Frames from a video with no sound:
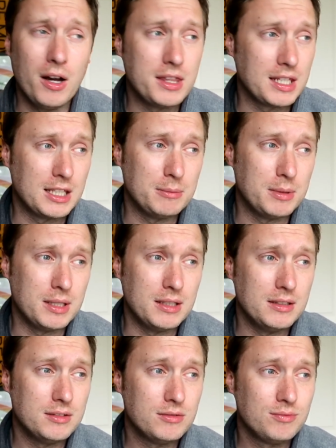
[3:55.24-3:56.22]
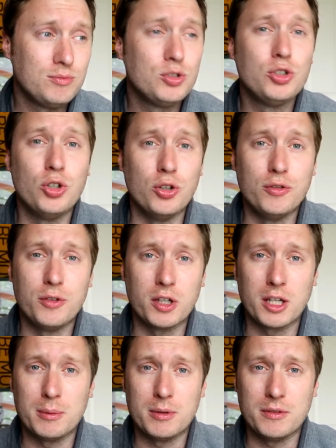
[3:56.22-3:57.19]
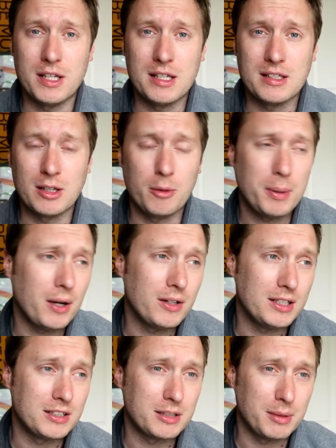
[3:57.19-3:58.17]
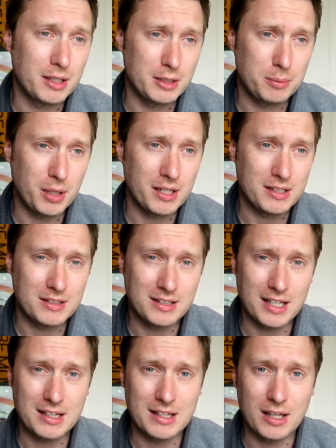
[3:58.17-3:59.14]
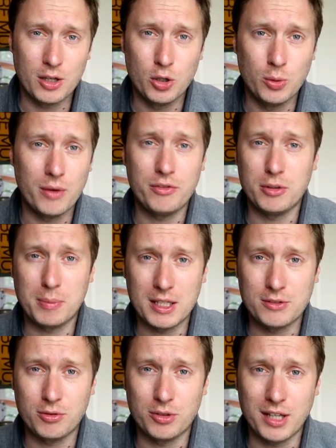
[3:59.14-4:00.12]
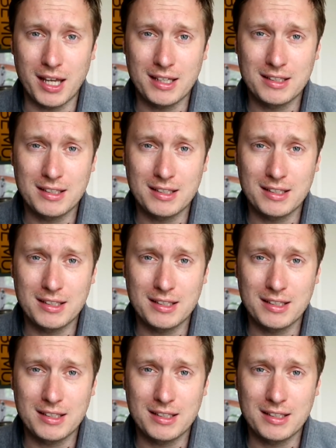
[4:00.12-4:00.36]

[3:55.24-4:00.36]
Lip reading: I think he'd be good for a couple of years. Now, apparently he's come out in the press and said that whoever he plays for